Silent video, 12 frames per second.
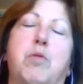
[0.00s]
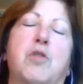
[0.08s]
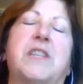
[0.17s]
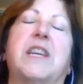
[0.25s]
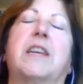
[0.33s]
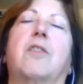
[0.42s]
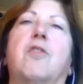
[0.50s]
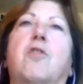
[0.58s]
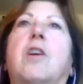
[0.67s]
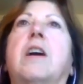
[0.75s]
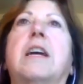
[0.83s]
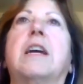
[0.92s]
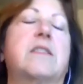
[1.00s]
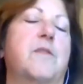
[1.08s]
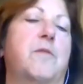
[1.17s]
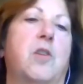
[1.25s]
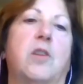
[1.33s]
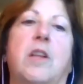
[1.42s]
particular kinds
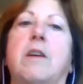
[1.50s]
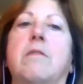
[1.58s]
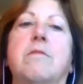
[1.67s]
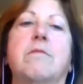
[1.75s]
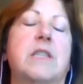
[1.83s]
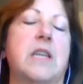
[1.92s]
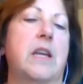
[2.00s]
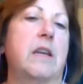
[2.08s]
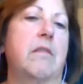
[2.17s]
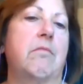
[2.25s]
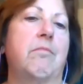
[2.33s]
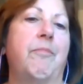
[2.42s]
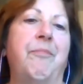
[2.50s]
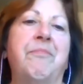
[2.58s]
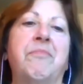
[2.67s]
of clothes and,